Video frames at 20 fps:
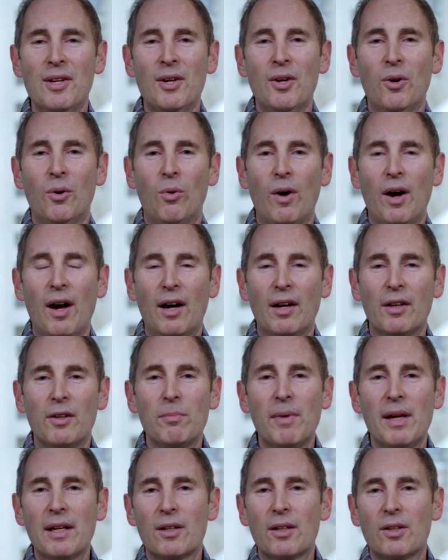Well, you
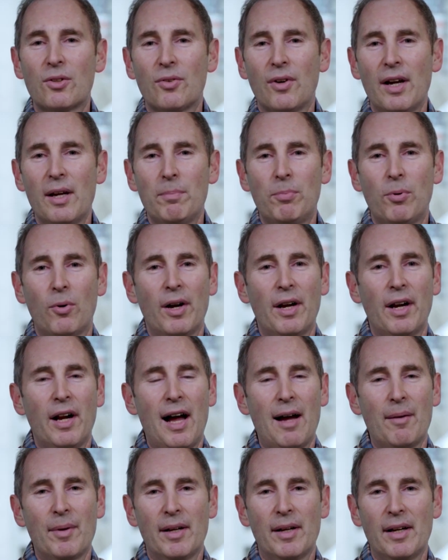make a great point,
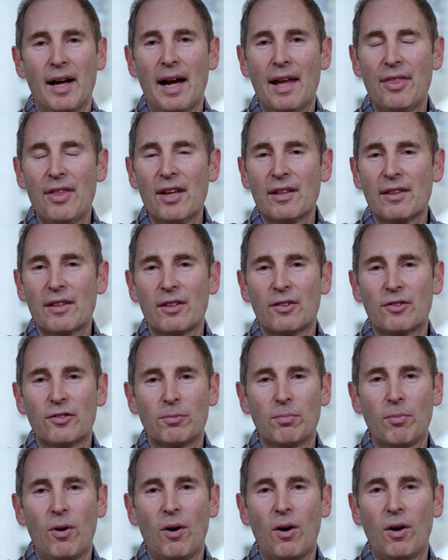Amit. I think that
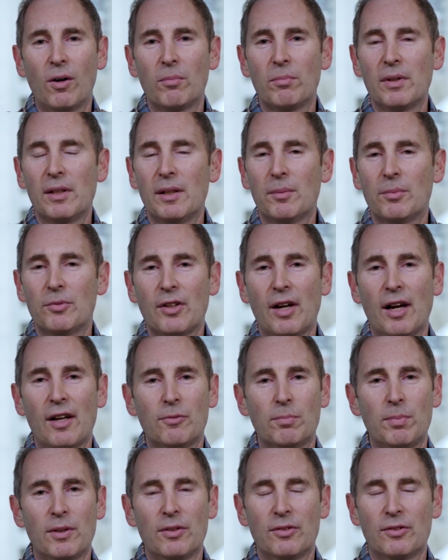small and
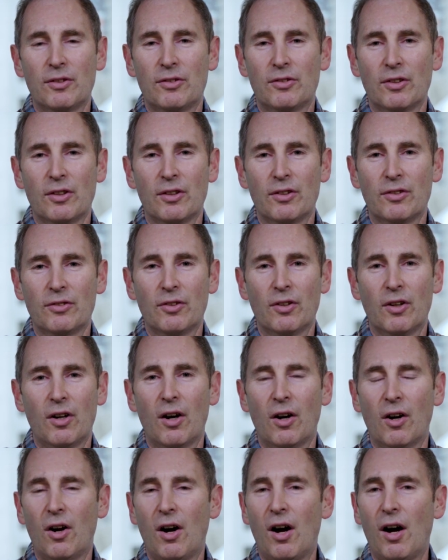medium-sized businesses
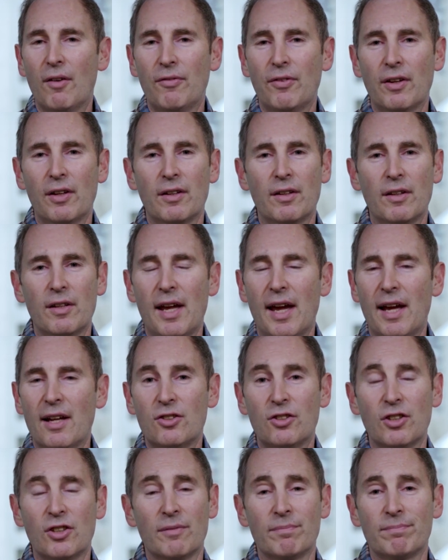are often the
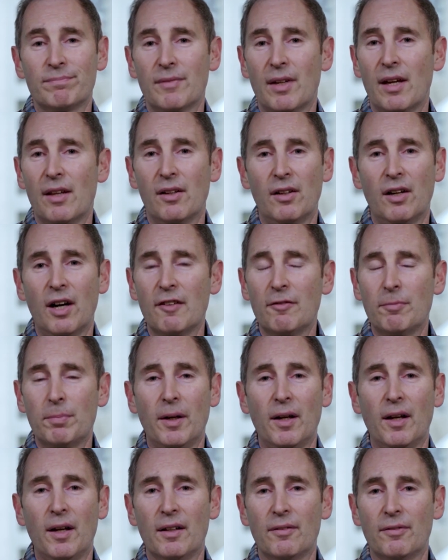engine and the
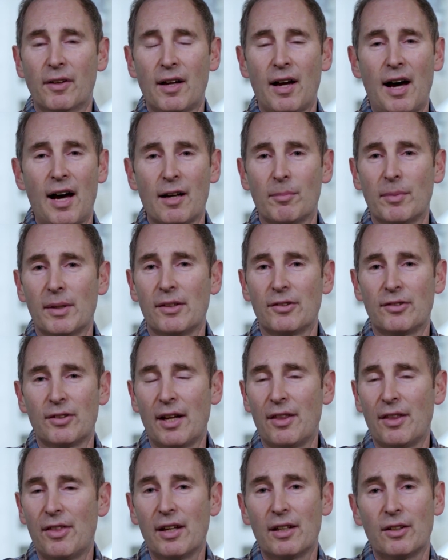lifeblood of economies, and I
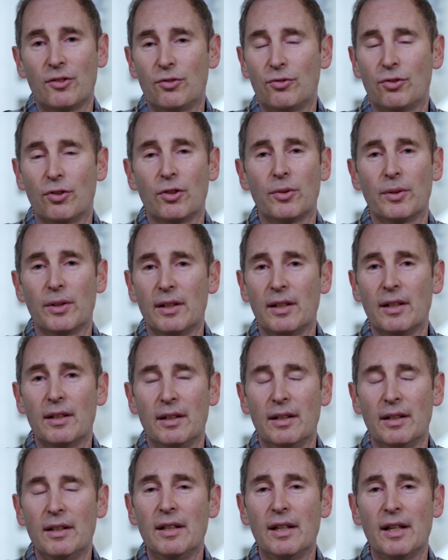think it's true in
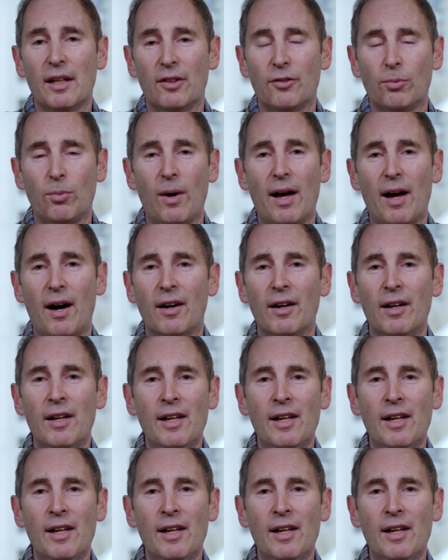India as well.